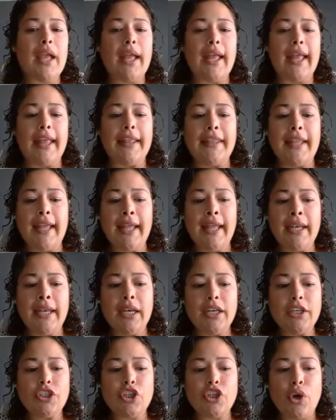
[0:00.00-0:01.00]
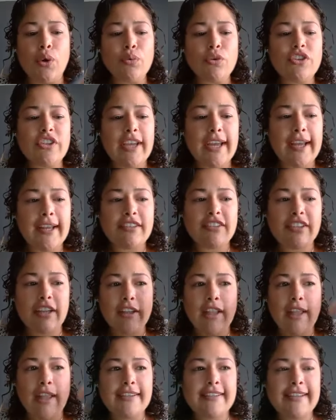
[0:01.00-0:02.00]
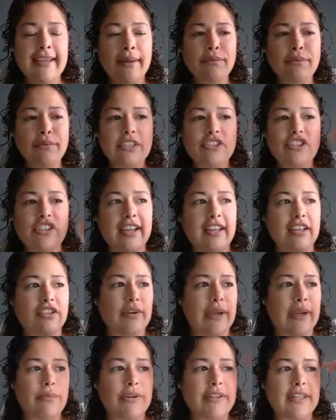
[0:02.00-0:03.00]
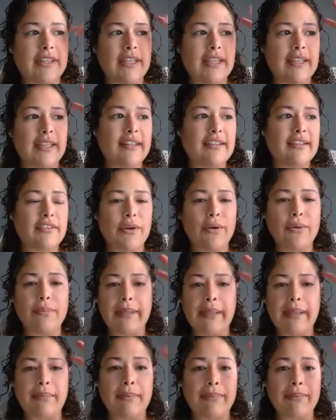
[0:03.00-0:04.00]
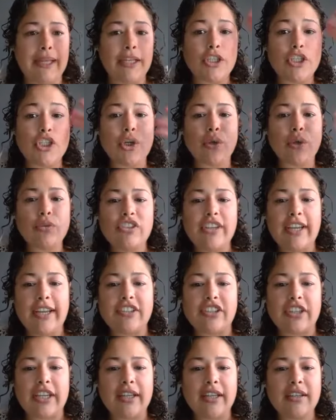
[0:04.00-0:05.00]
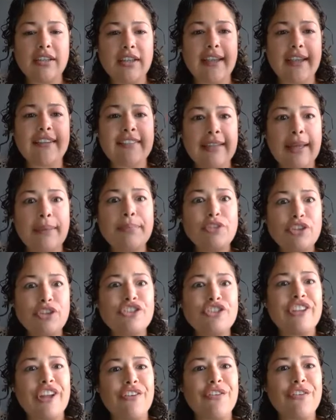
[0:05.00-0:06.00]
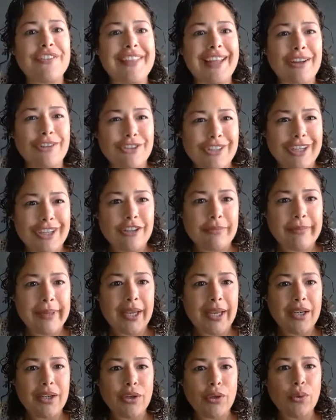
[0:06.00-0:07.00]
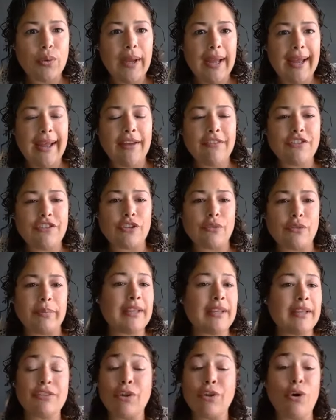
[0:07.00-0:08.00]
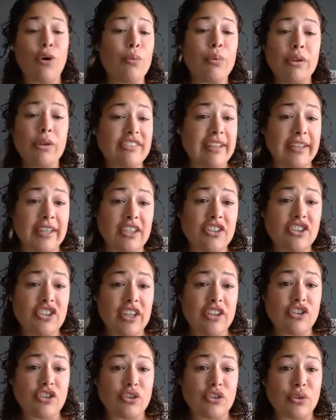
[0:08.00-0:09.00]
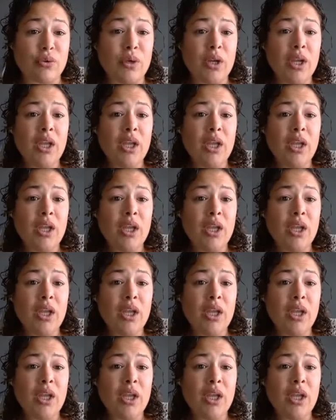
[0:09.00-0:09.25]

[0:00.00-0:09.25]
And then don't judge. A lot of times we judge, right? We're thinking this, oh, blah, blah, blah. Don't judge it. Accept yourself without judgment. You have to, because the whole world's going to judge you.